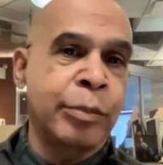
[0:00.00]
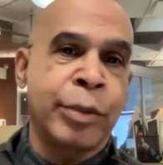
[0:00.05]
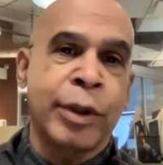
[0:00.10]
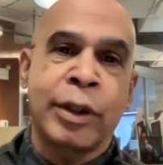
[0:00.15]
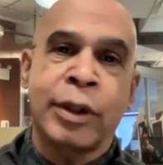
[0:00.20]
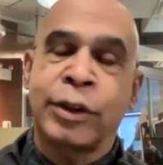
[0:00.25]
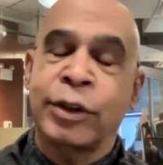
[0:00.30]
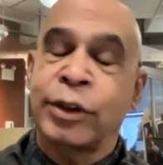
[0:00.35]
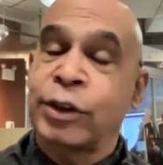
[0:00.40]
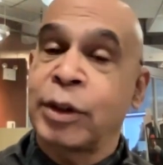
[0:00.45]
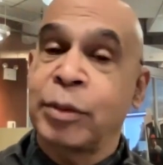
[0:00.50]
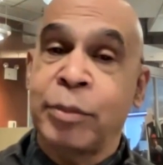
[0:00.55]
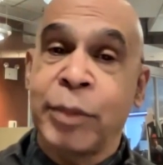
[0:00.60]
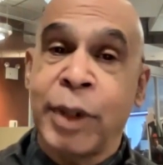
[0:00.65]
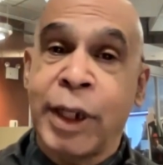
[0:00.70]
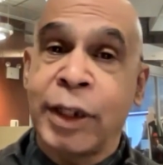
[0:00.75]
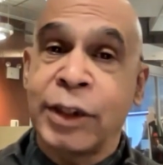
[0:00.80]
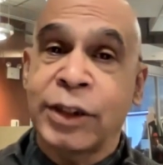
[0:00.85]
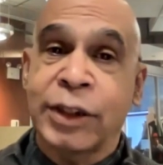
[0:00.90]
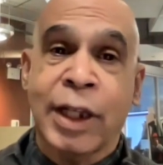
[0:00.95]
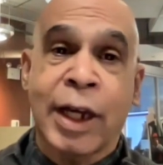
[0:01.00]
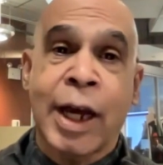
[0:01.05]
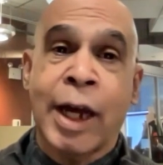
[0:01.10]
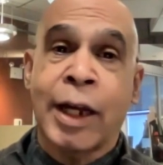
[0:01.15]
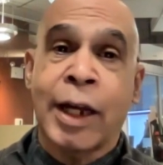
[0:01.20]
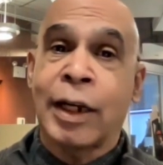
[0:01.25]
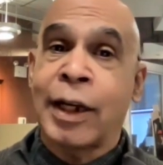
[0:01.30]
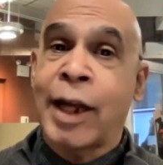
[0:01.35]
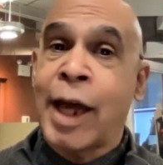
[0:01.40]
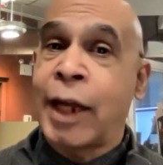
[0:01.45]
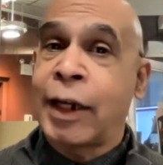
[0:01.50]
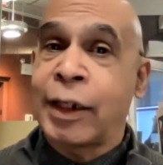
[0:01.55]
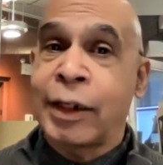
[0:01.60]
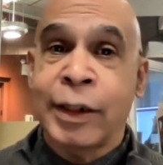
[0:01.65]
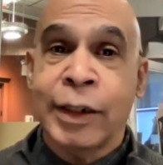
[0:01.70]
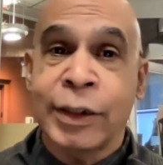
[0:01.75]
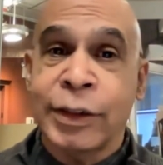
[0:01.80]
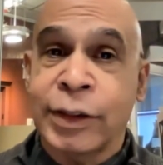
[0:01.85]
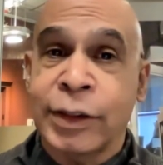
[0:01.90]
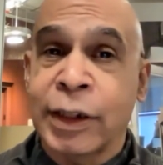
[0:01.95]
But to me, Scott, a lot of
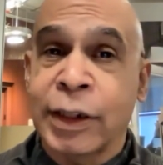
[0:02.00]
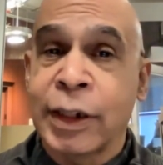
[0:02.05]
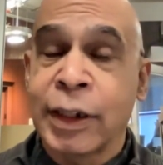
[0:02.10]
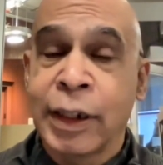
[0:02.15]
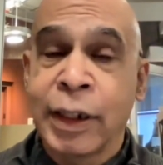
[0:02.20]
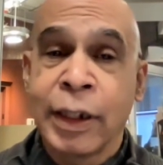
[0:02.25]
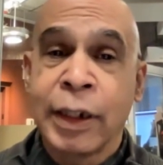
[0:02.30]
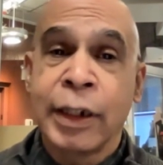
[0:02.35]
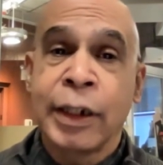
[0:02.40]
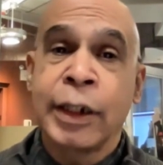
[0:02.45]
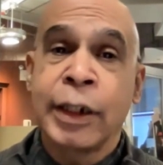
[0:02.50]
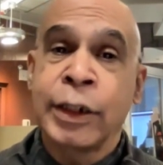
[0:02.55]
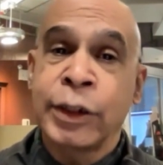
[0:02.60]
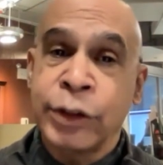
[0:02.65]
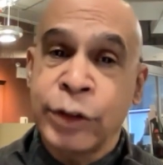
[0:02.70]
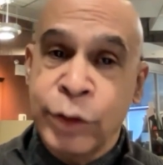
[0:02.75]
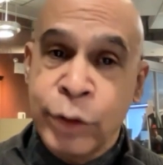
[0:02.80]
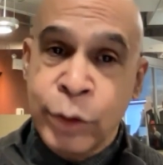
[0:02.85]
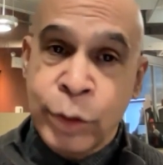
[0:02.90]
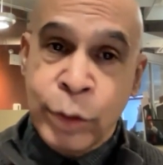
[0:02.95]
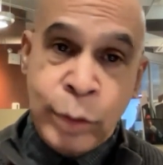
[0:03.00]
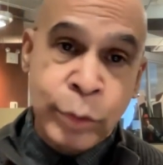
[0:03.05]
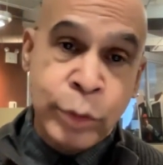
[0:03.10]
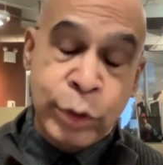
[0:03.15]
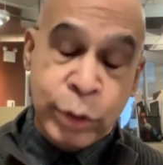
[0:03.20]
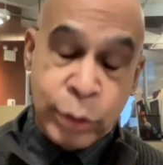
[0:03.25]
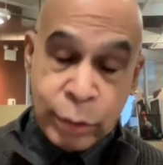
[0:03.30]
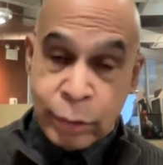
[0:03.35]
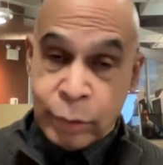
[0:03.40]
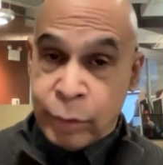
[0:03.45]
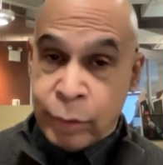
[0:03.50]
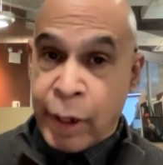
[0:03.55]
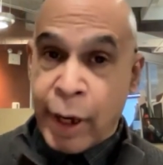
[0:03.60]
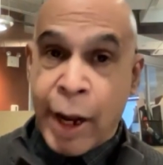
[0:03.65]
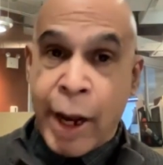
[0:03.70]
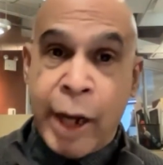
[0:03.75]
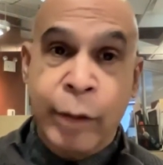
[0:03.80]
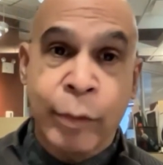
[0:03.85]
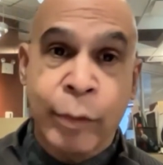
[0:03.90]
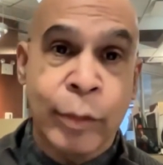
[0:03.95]
this is due to
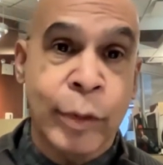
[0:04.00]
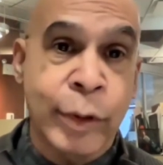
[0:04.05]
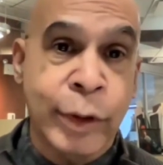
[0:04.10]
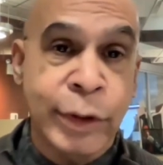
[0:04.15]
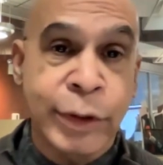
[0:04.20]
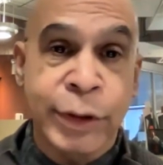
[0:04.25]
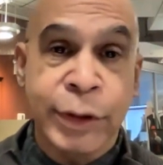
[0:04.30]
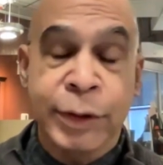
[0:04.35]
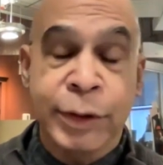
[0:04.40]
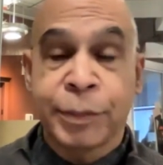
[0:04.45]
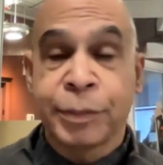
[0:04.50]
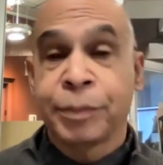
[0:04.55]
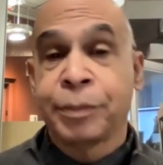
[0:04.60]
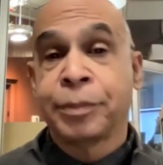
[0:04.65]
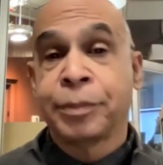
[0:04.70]
gang wars.